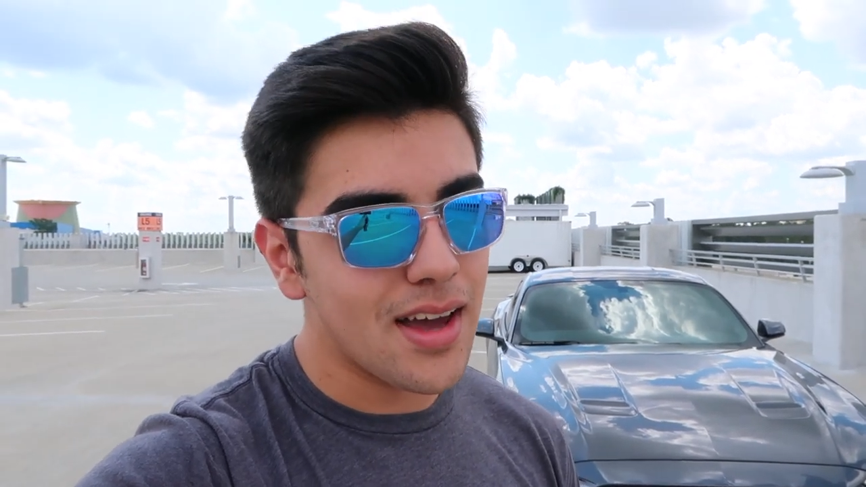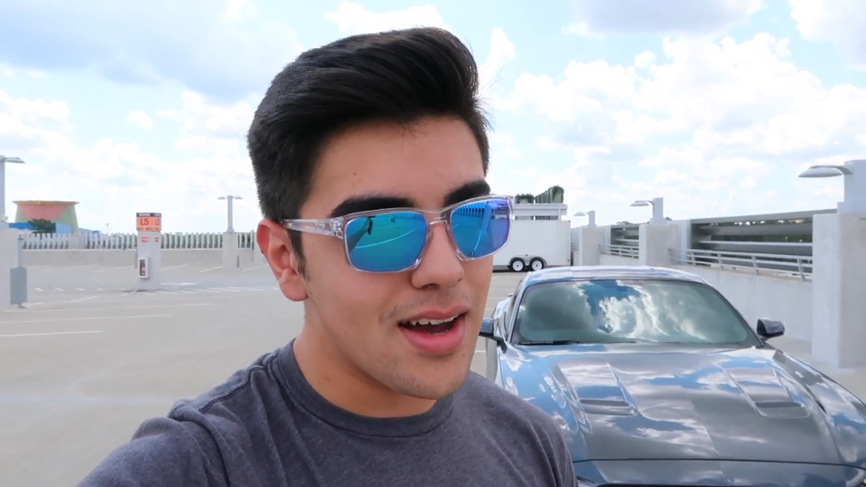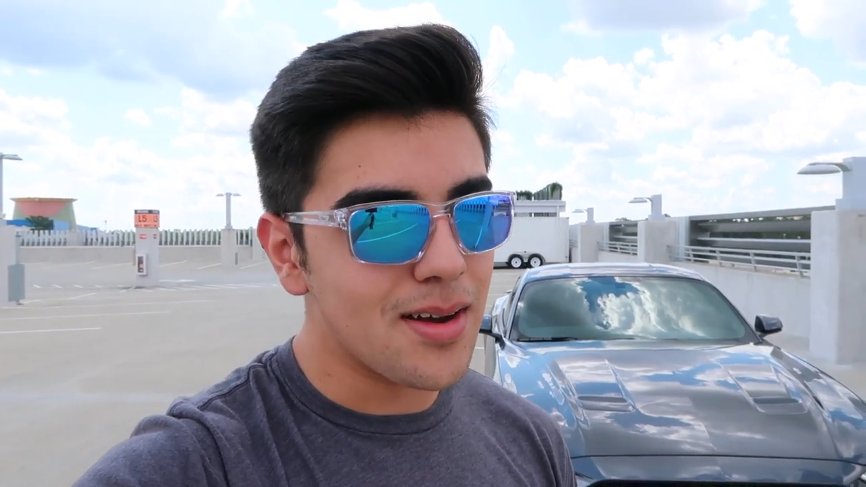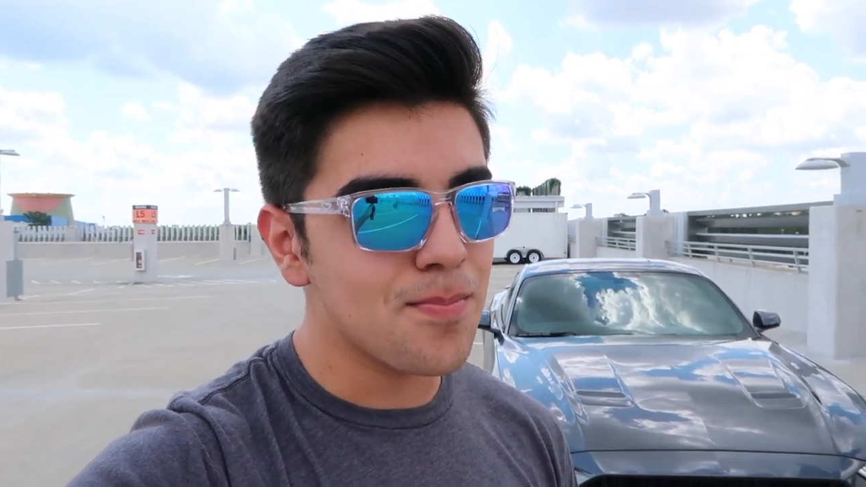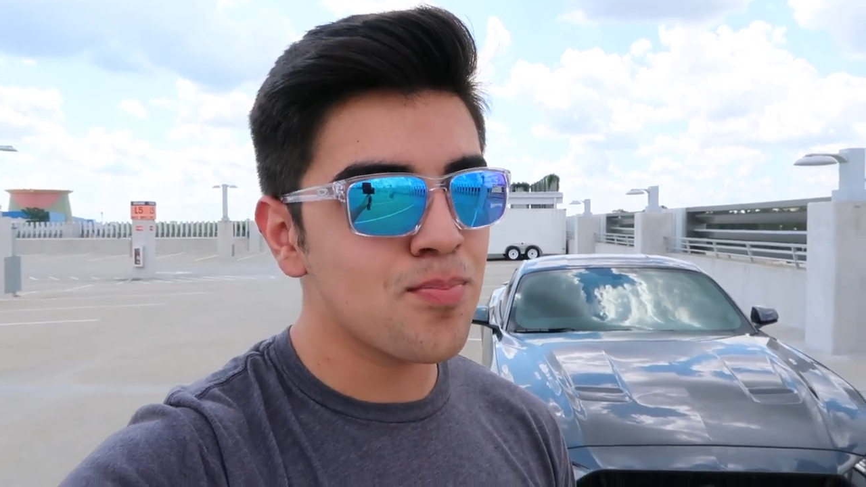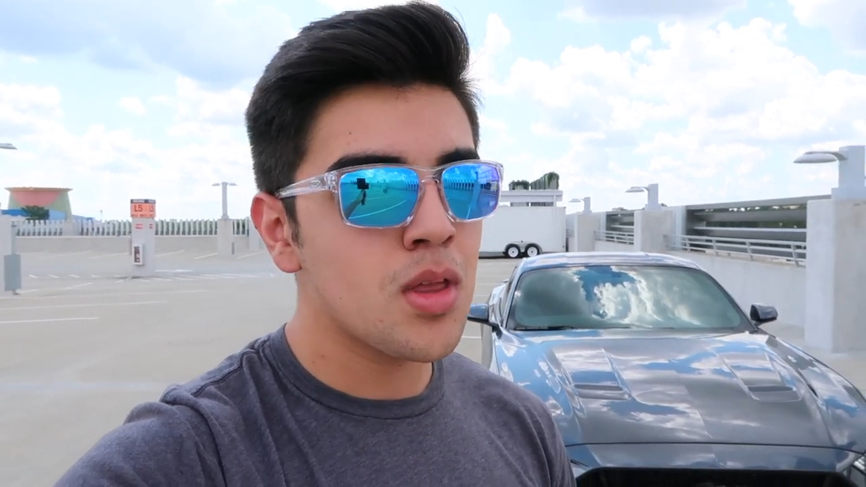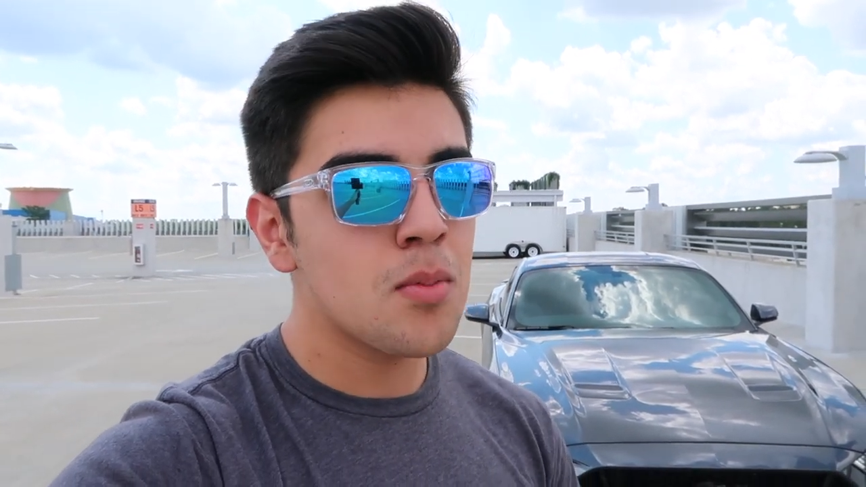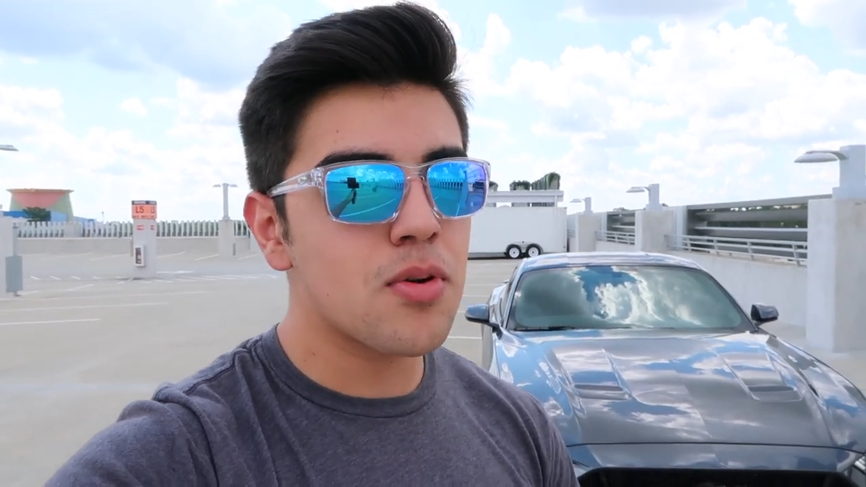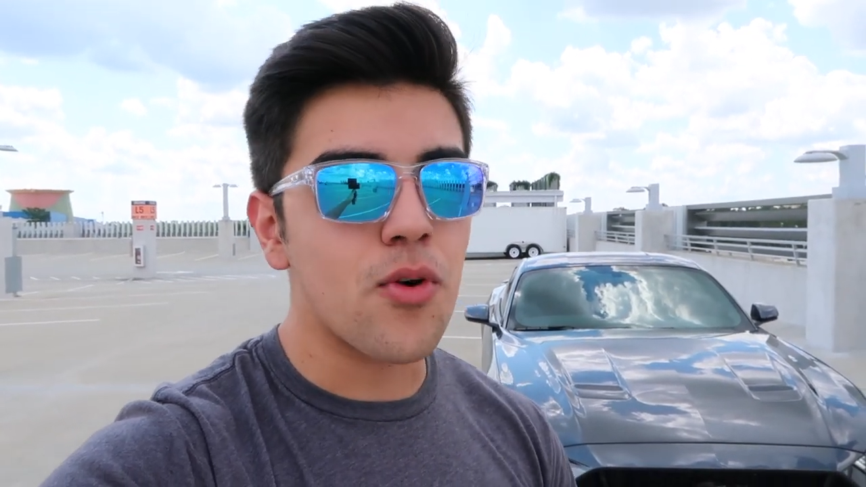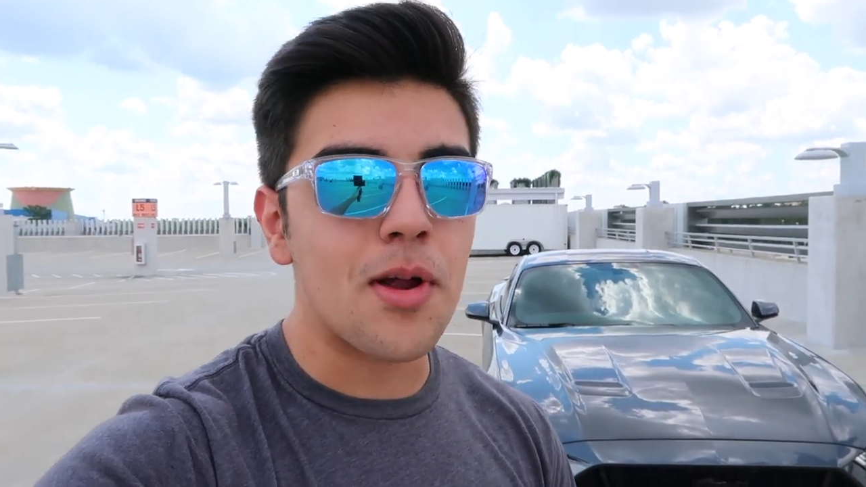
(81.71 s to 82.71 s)
um,
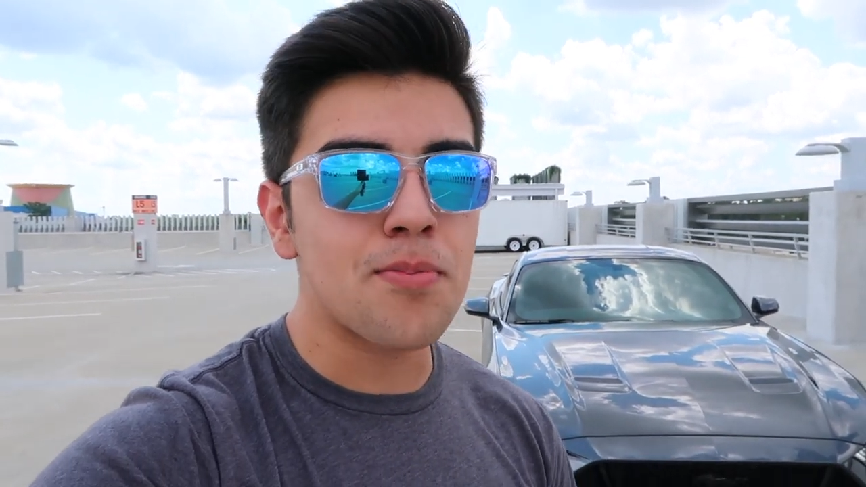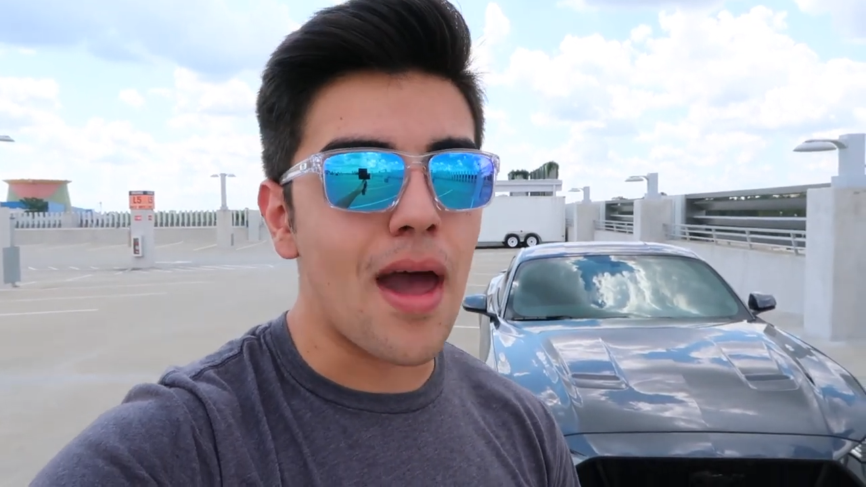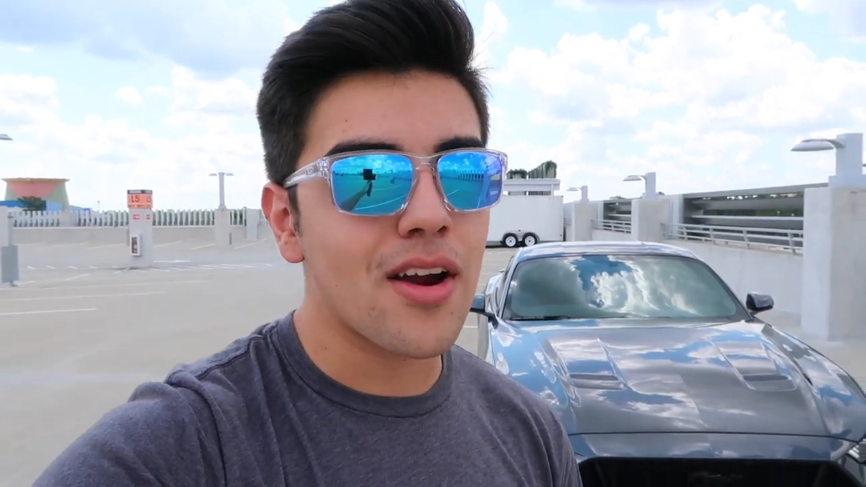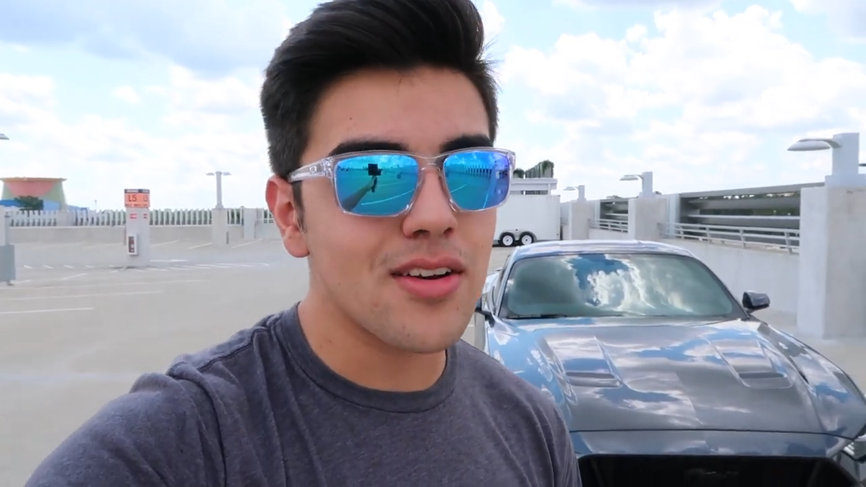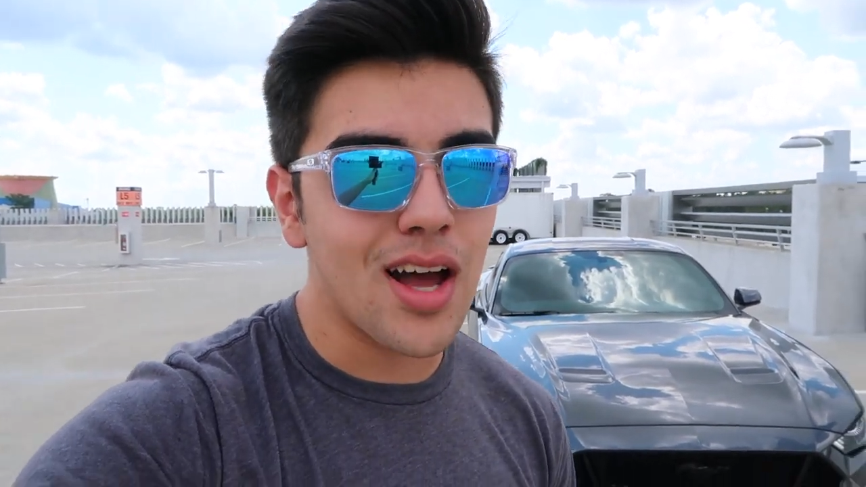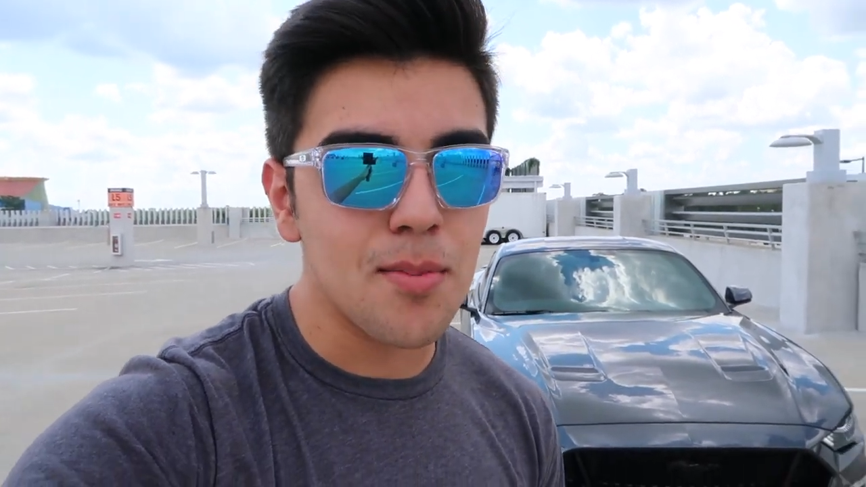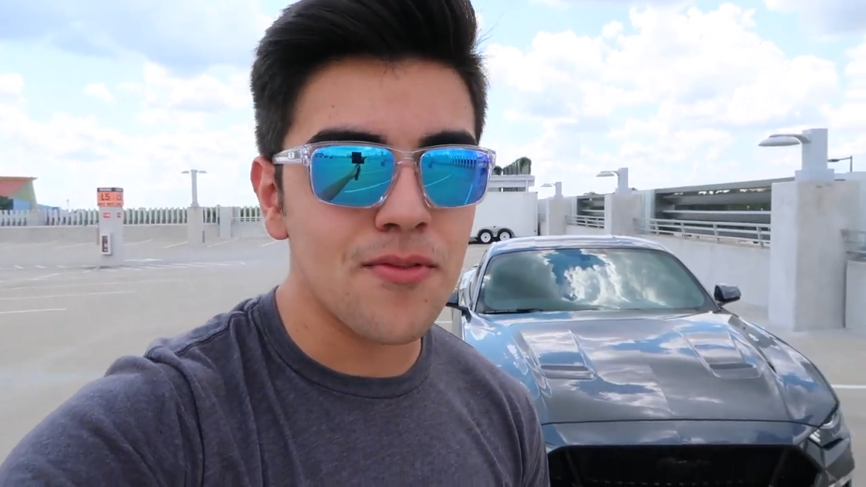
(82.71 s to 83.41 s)
performance pack or not.